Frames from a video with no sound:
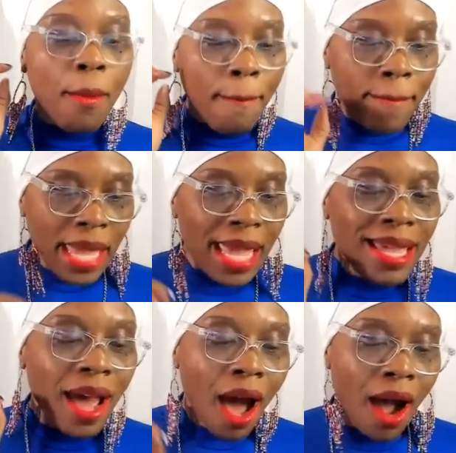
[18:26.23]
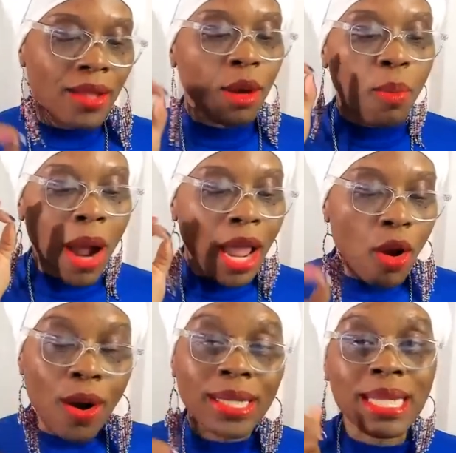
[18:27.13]
Men are the
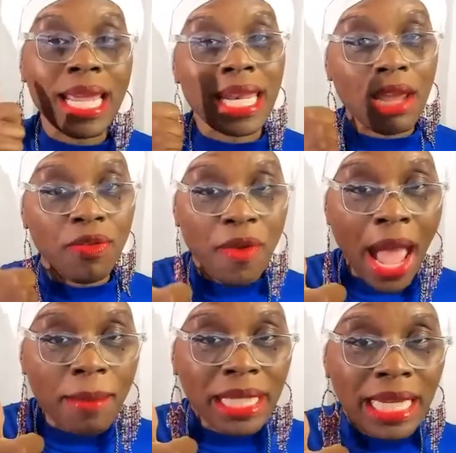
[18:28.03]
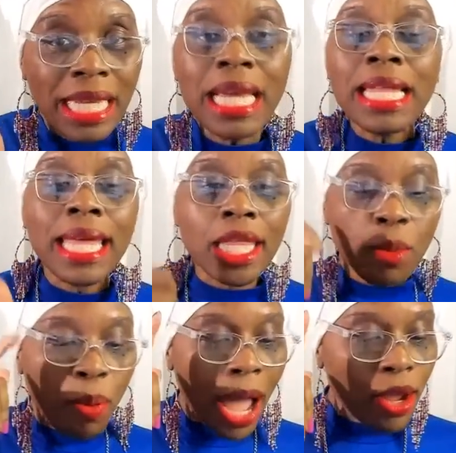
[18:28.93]
priority in a family. They're the
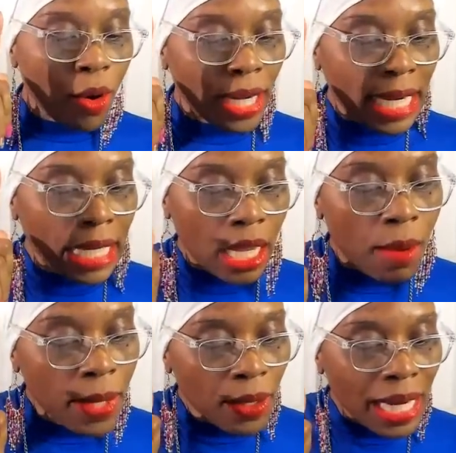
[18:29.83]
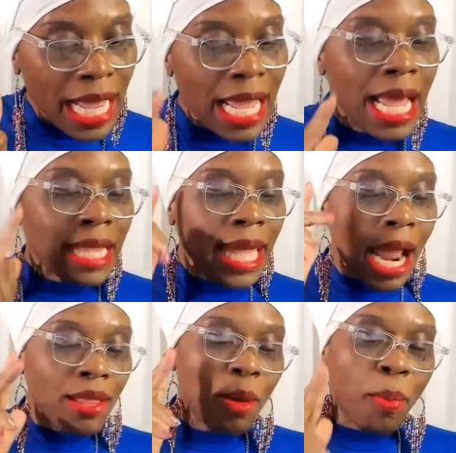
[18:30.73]
priority in a community.
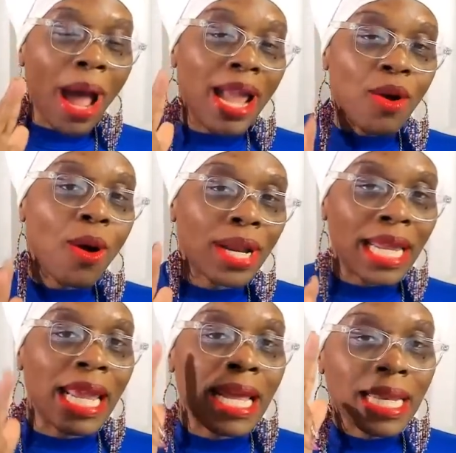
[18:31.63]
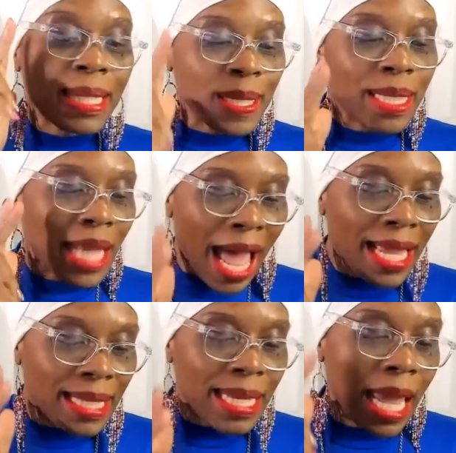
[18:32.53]
They're the priority in the
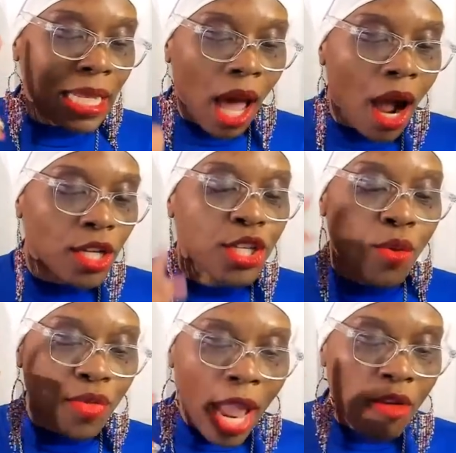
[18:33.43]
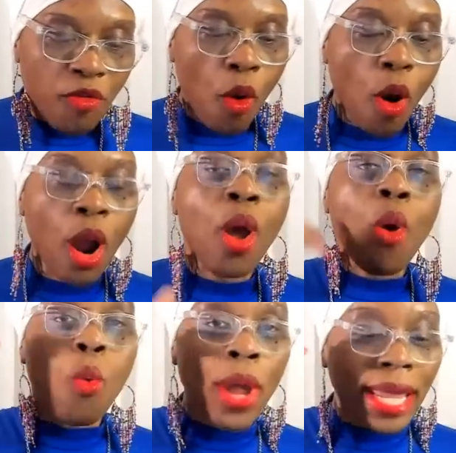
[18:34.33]
society at large. So therefore,
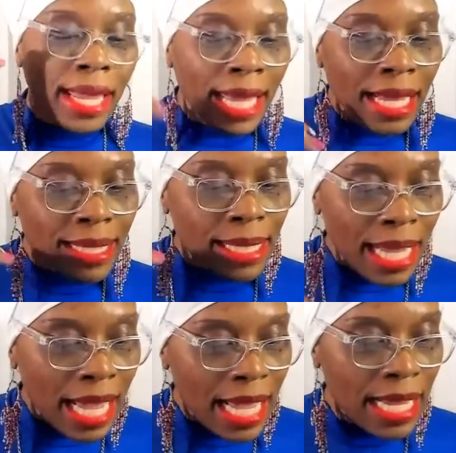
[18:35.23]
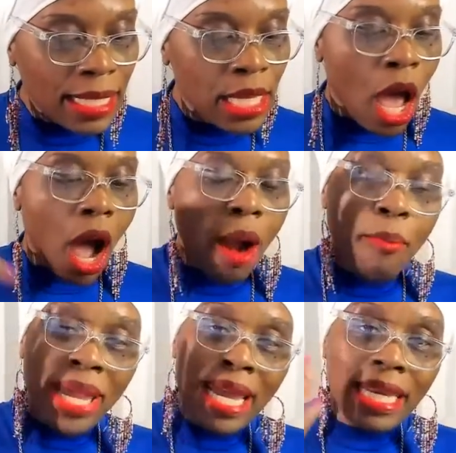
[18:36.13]
when his needs are
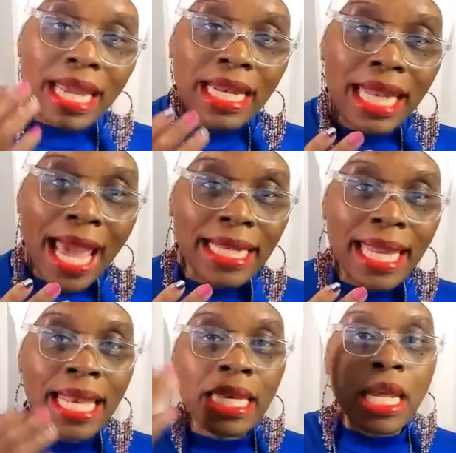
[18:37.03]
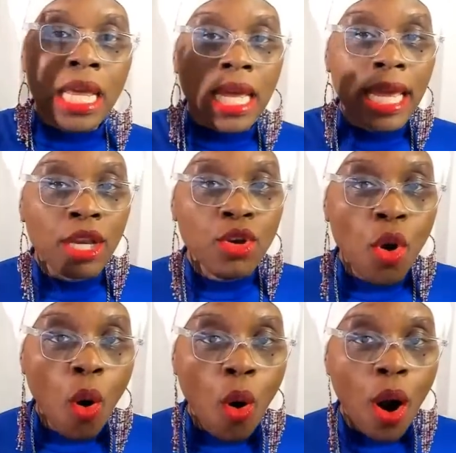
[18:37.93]
being neglected,
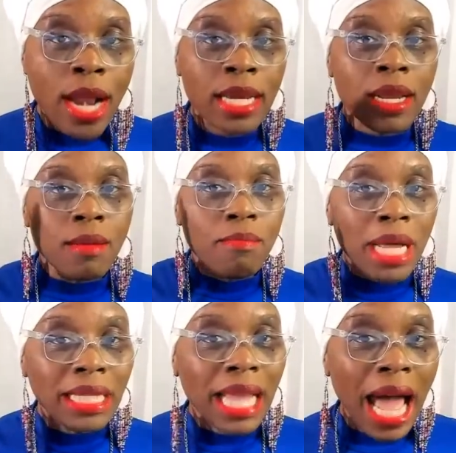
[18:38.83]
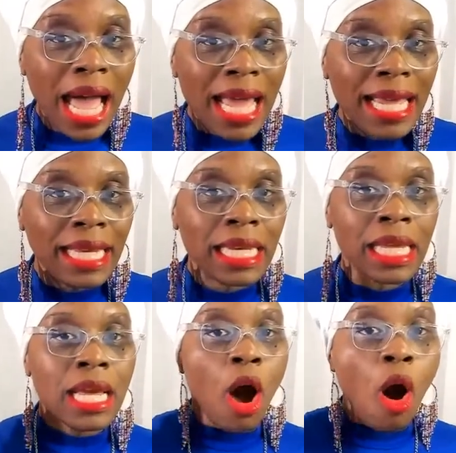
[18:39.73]
ignored, maligned,
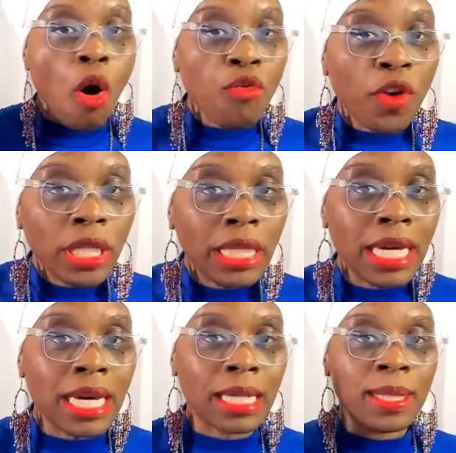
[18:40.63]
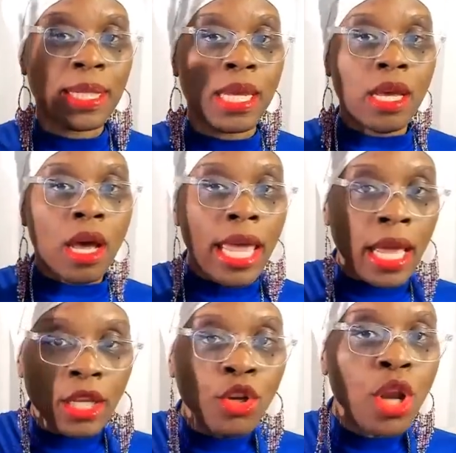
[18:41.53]
overlooked,
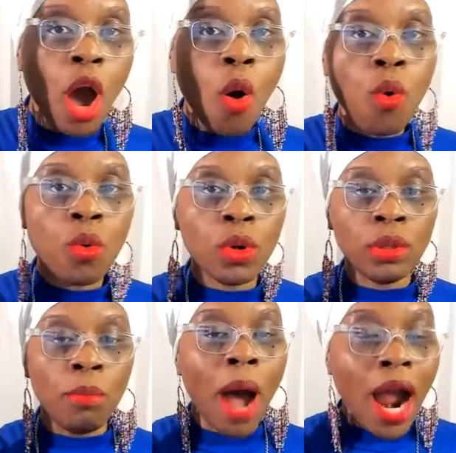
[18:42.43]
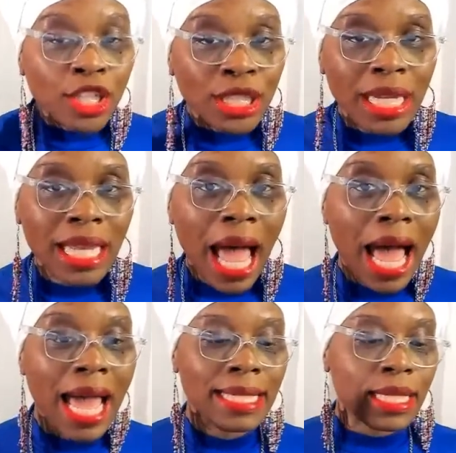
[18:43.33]
you know,
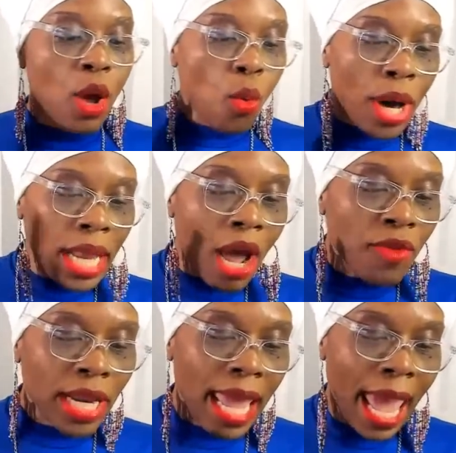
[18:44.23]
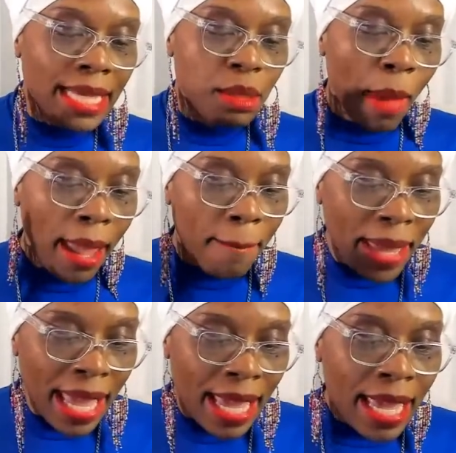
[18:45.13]
marginalized, whatever the case may
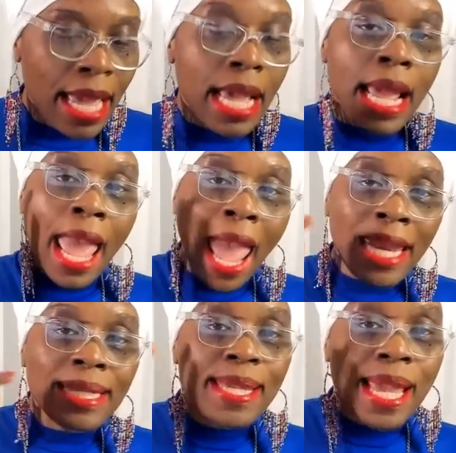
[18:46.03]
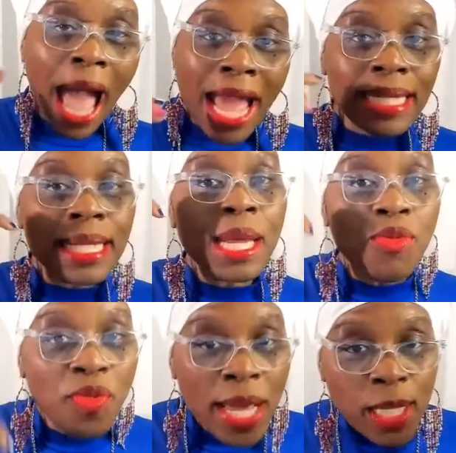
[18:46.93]
be, and it's gotten
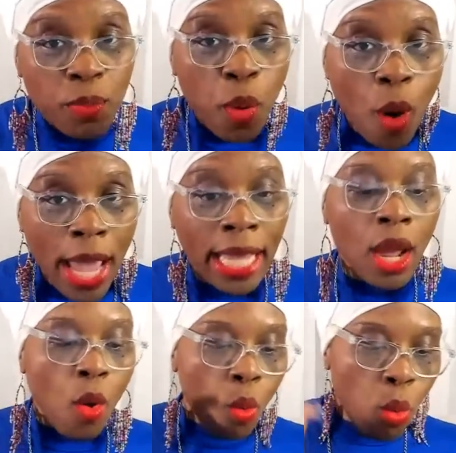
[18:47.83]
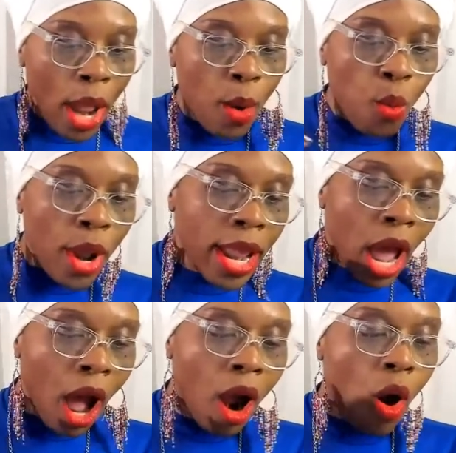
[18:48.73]
to this point where we
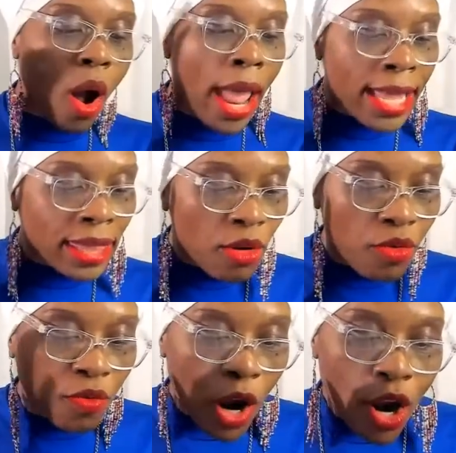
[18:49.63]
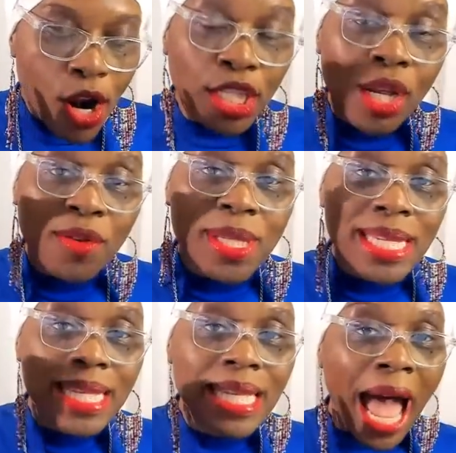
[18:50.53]
are at the verge of
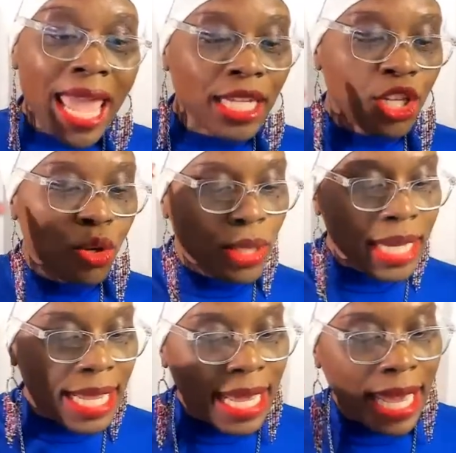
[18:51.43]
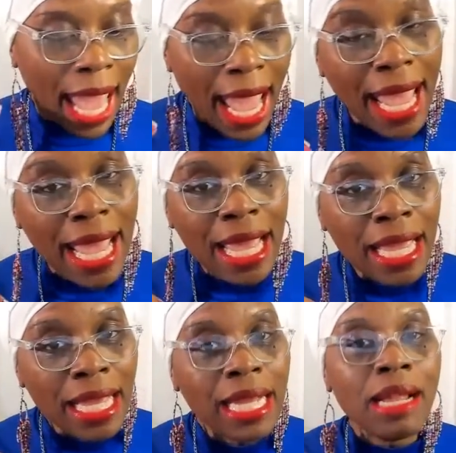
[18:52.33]
societal decay,
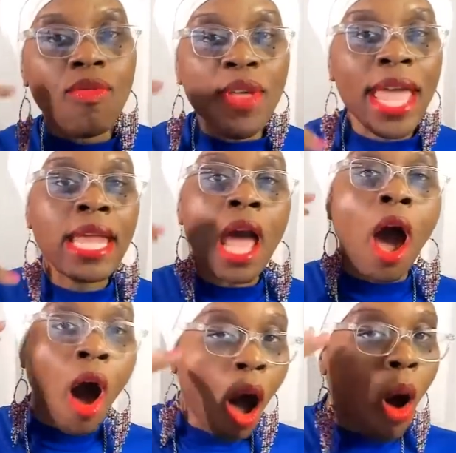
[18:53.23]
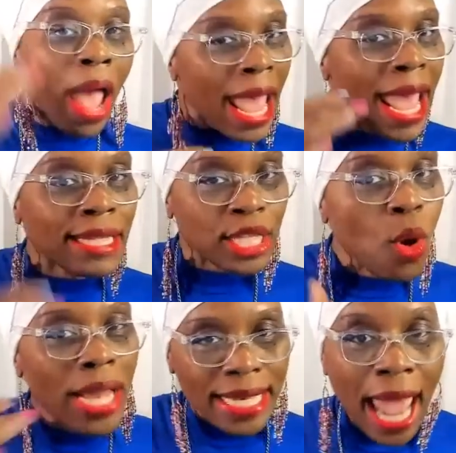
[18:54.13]
then all hands
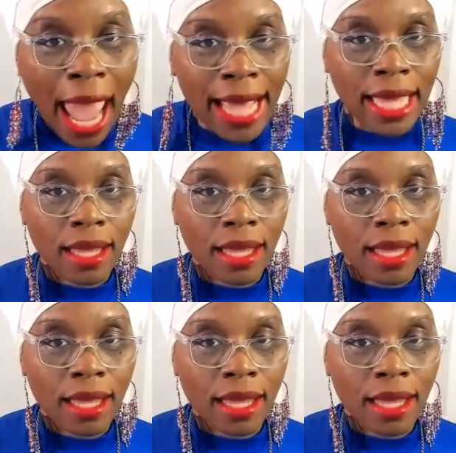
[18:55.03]
on deck.